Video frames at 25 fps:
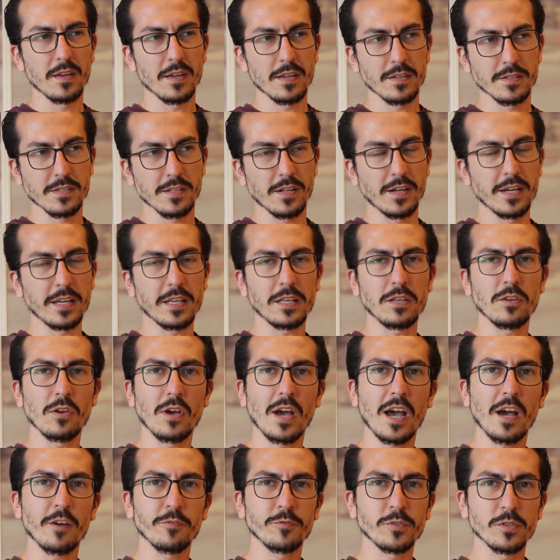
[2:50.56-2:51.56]
is like
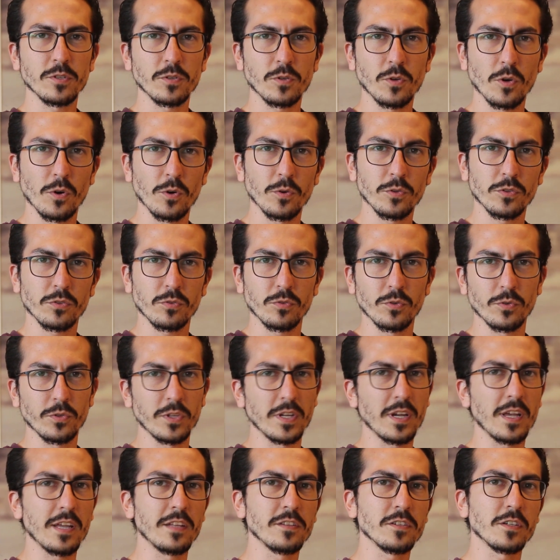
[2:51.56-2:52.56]
you have to go through
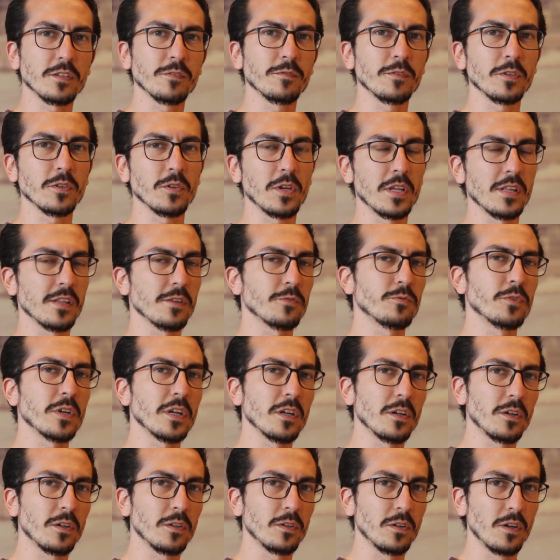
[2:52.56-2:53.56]
the interview in the
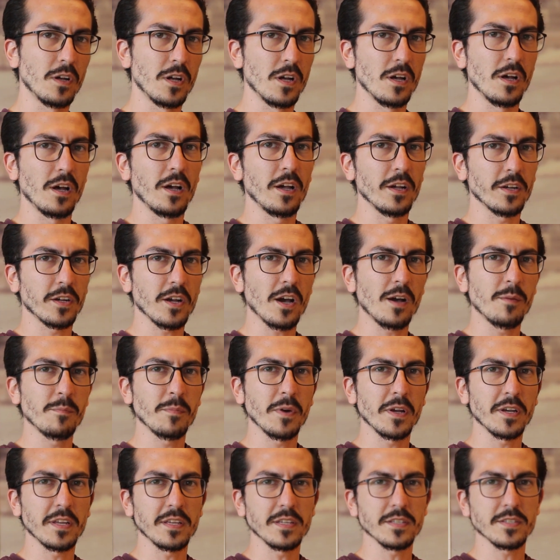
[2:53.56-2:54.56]
real
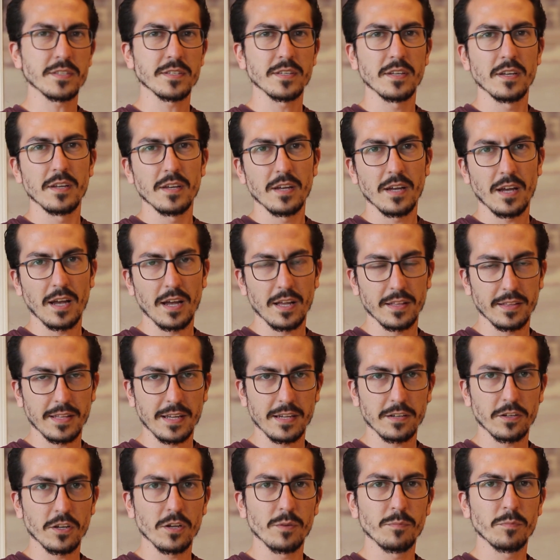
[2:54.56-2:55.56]
companies and
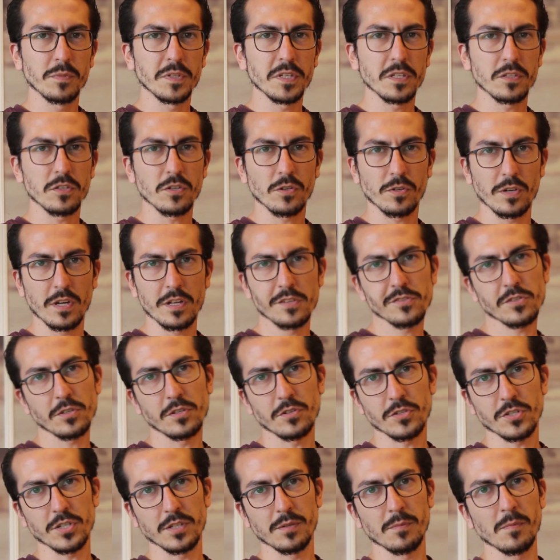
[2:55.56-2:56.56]
then complete your
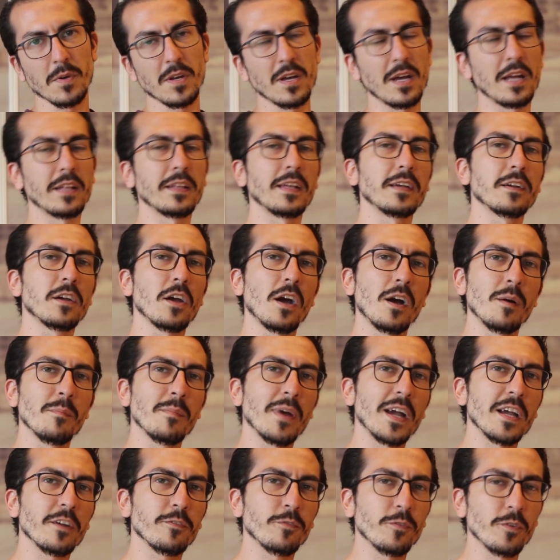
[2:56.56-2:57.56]
internship and then come
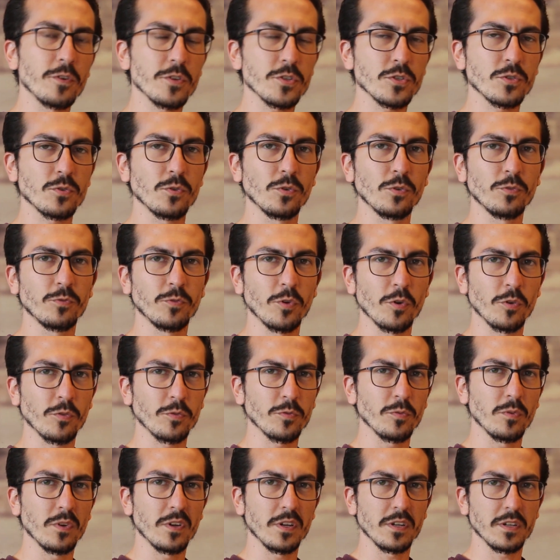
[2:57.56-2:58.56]
back for a school
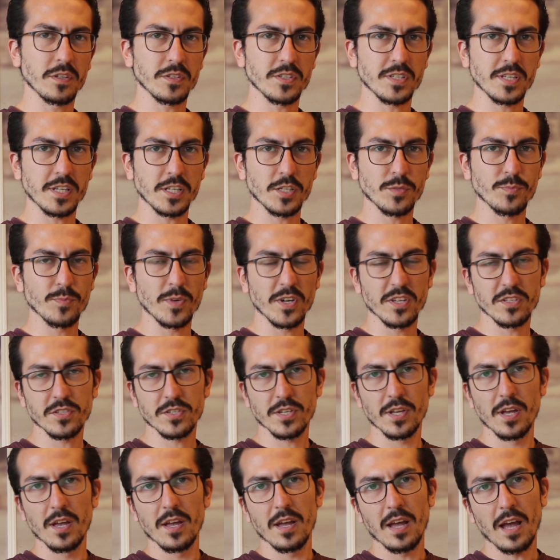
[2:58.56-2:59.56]
for 6
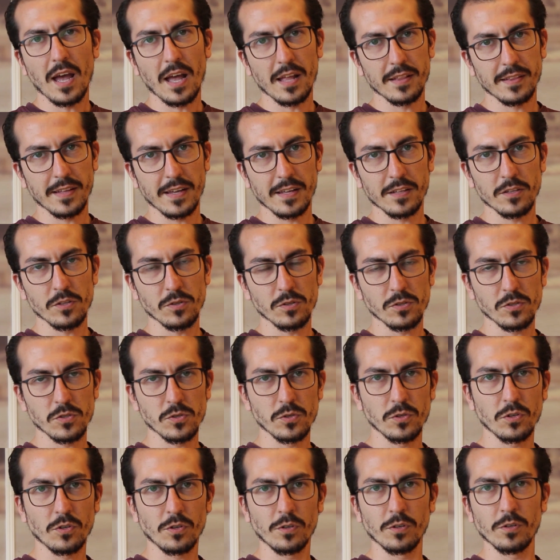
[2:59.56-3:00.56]
months and then do
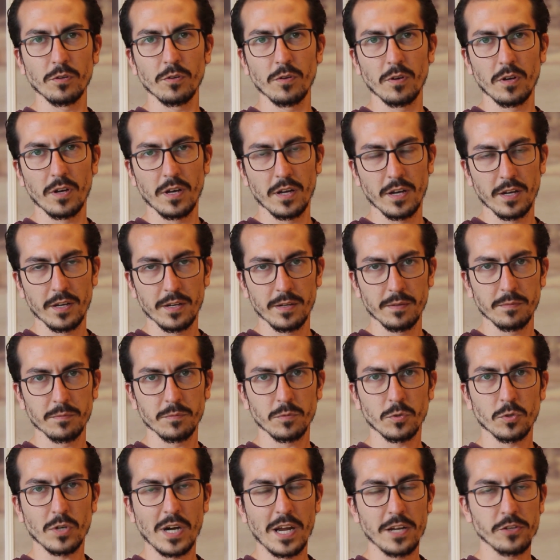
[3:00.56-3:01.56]
your
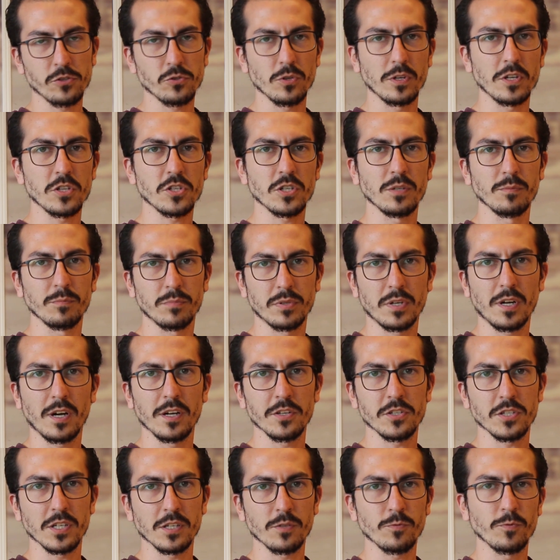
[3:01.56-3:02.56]
graduation
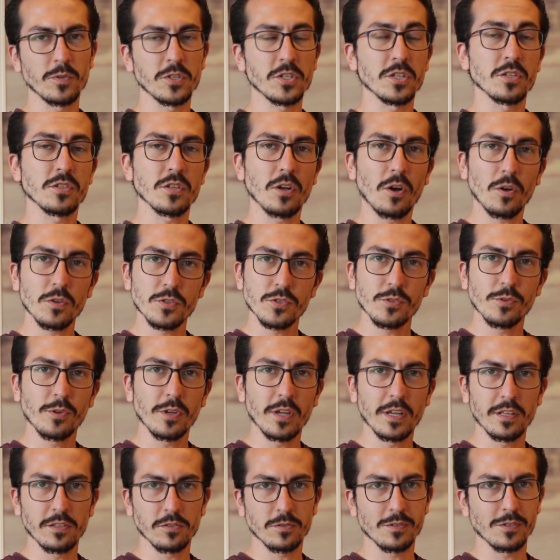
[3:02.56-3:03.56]
project, which is also
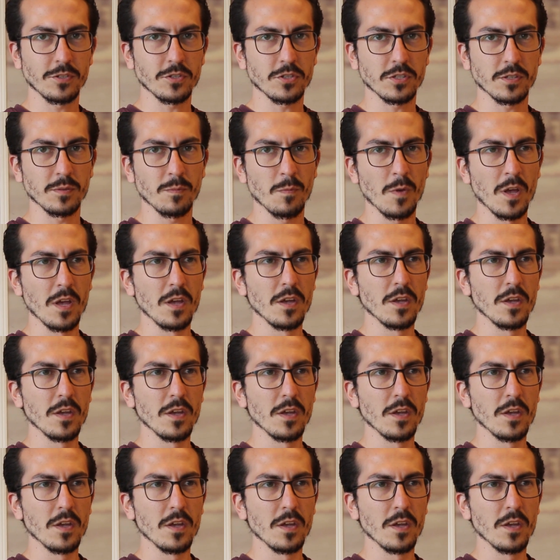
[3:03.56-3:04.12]
an internship.